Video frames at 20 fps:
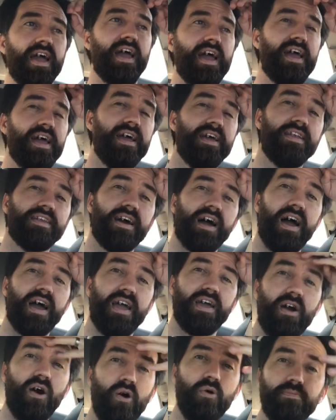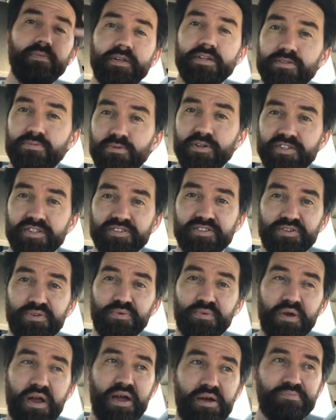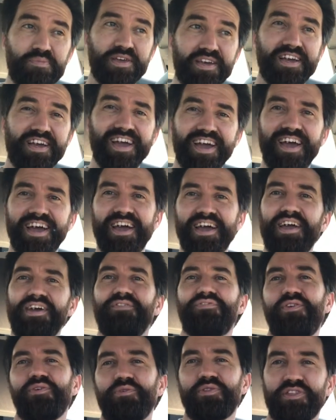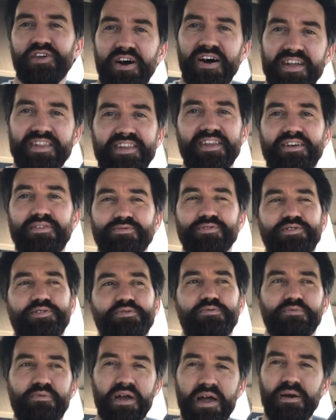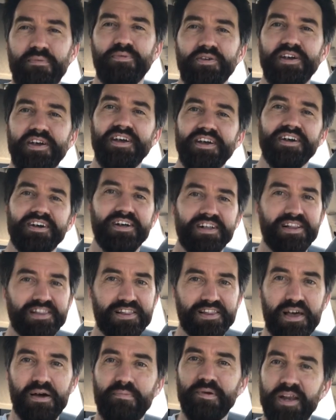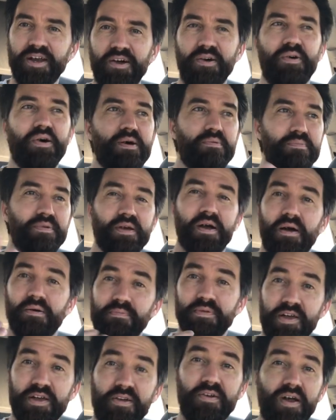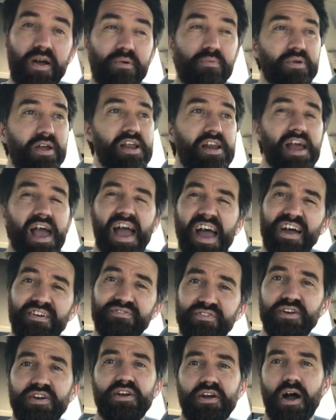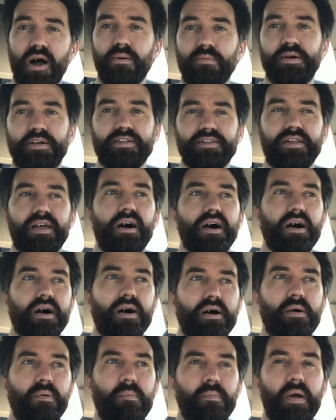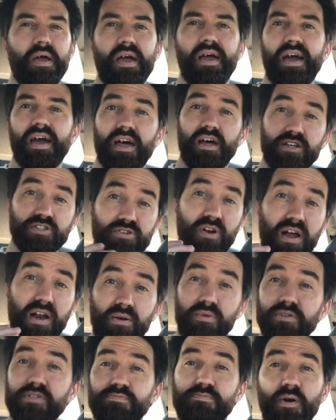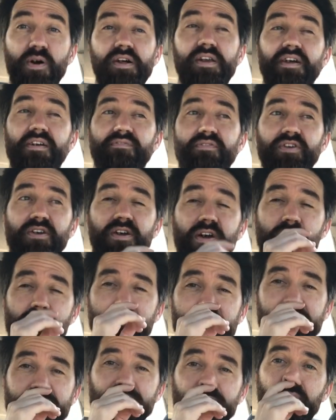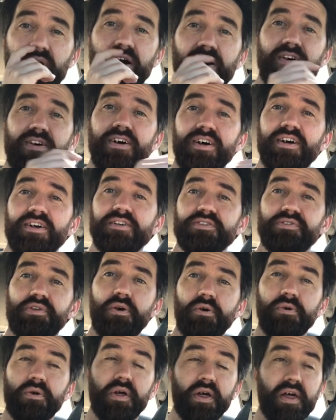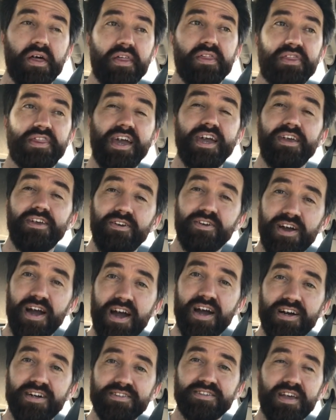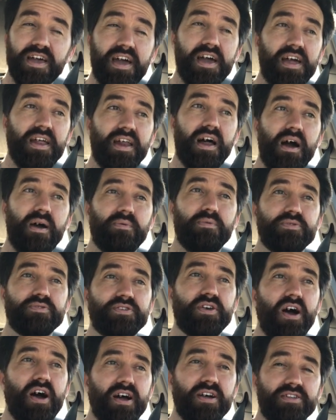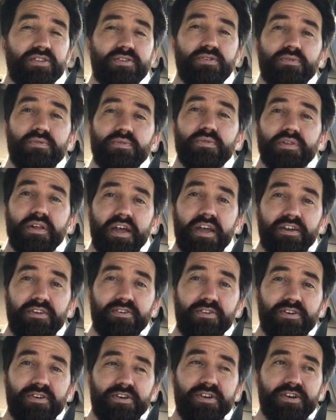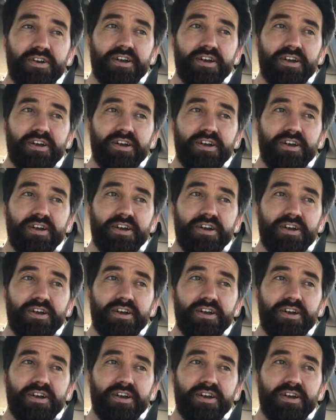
and I hope this wasn't too rambly. If you thought that it was too rambly, let me know. I'm here, I read every comment, and I try to respond to every comment as well. So thank you guys, and I will talk to you later,